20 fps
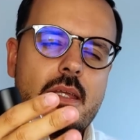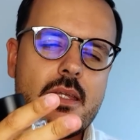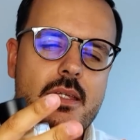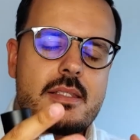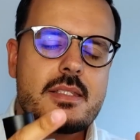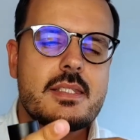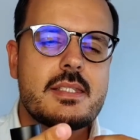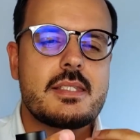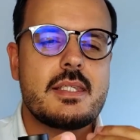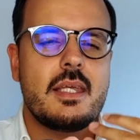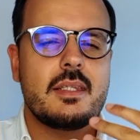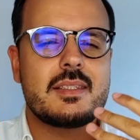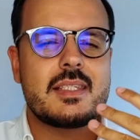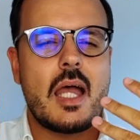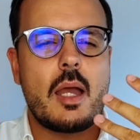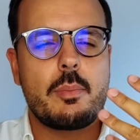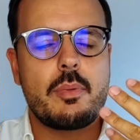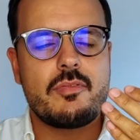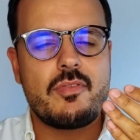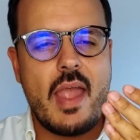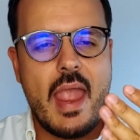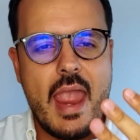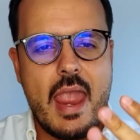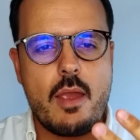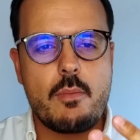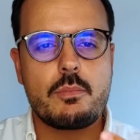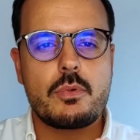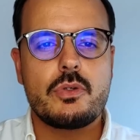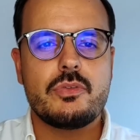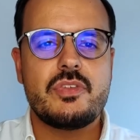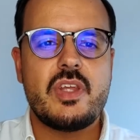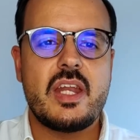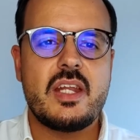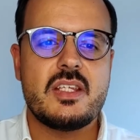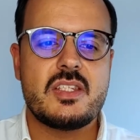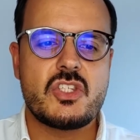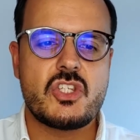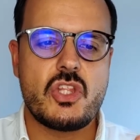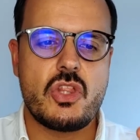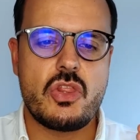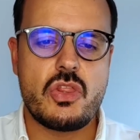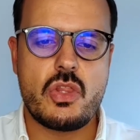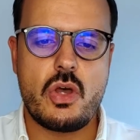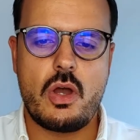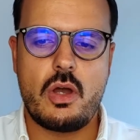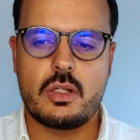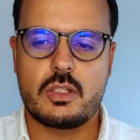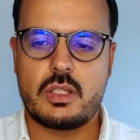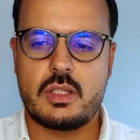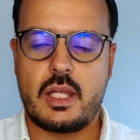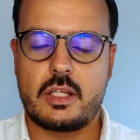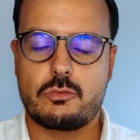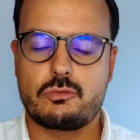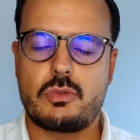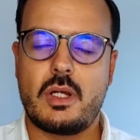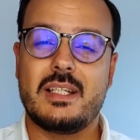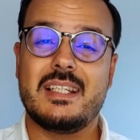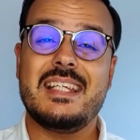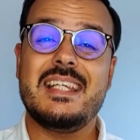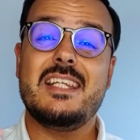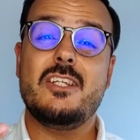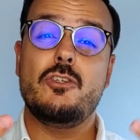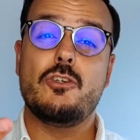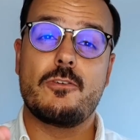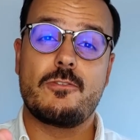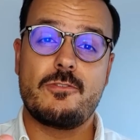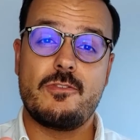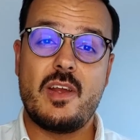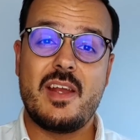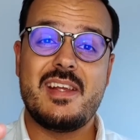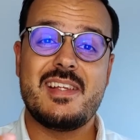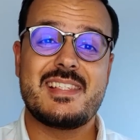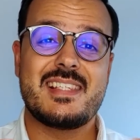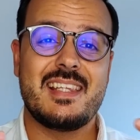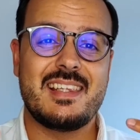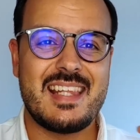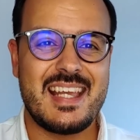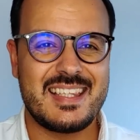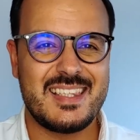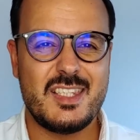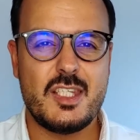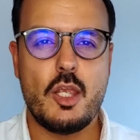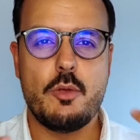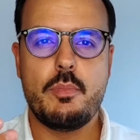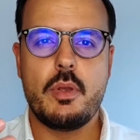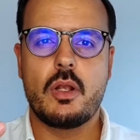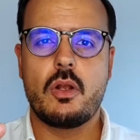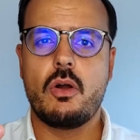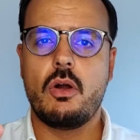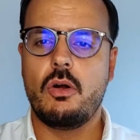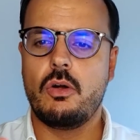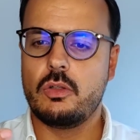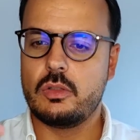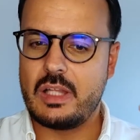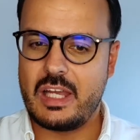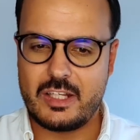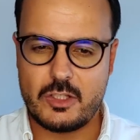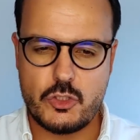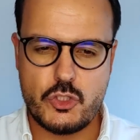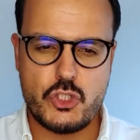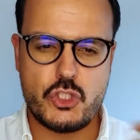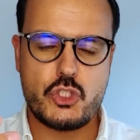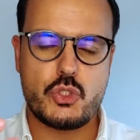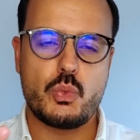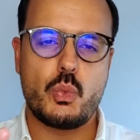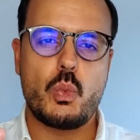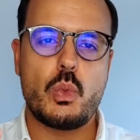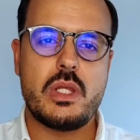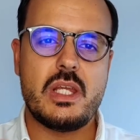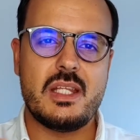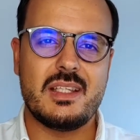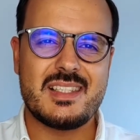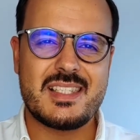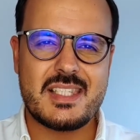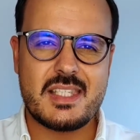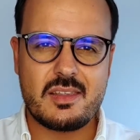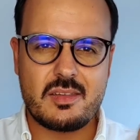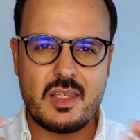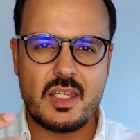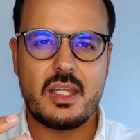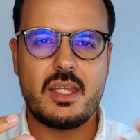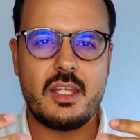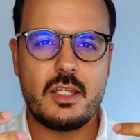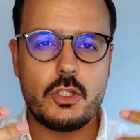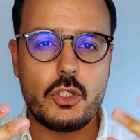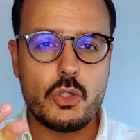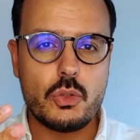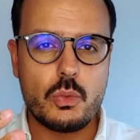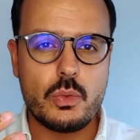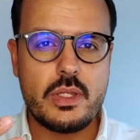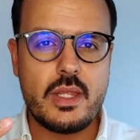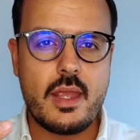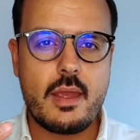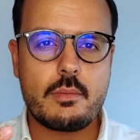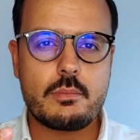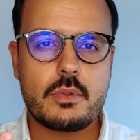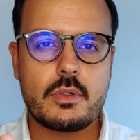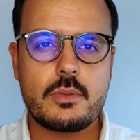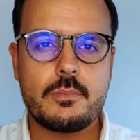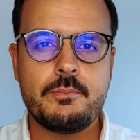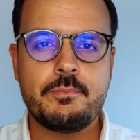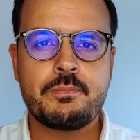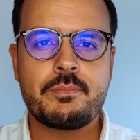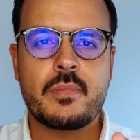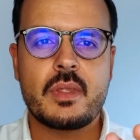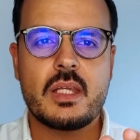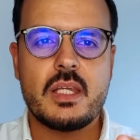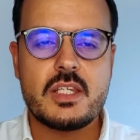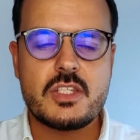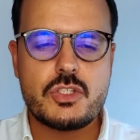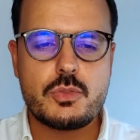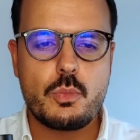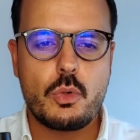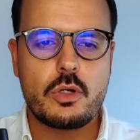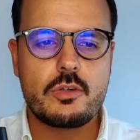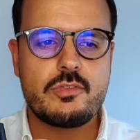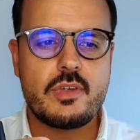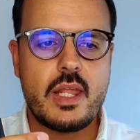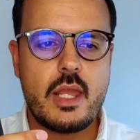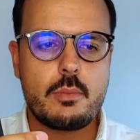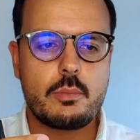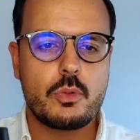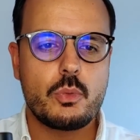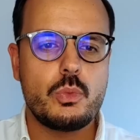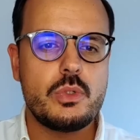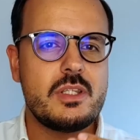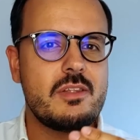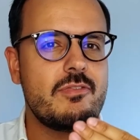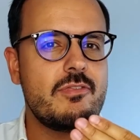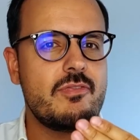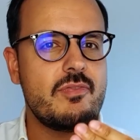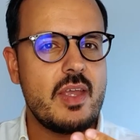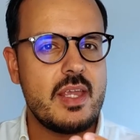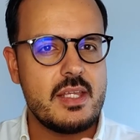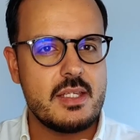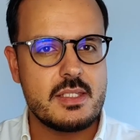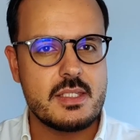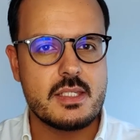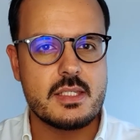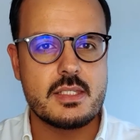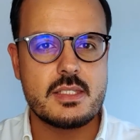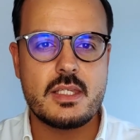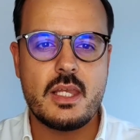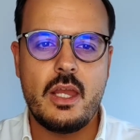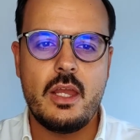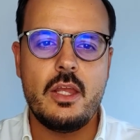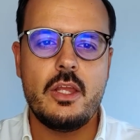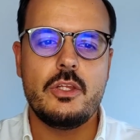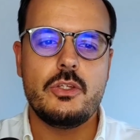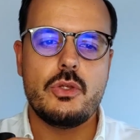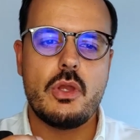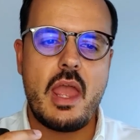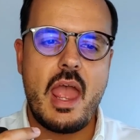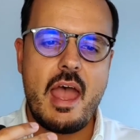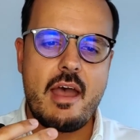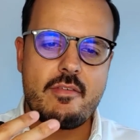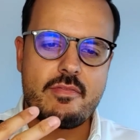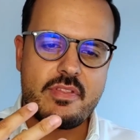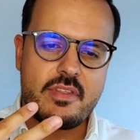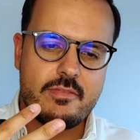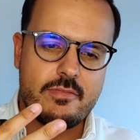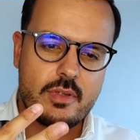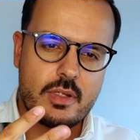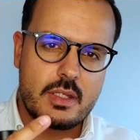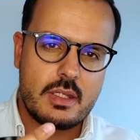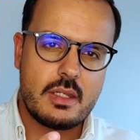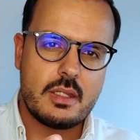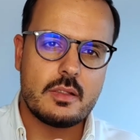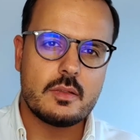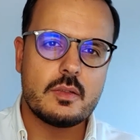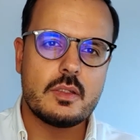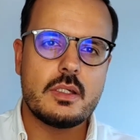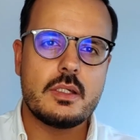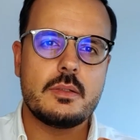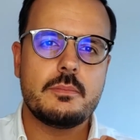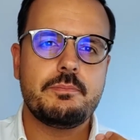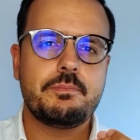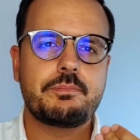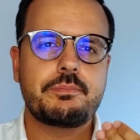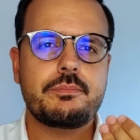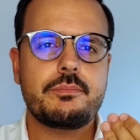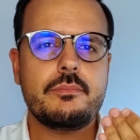it's a type of amber that it's not like right in your face and that typical like sweet sticky gooey amber. It's more of an amber with phases. You have the vanilla,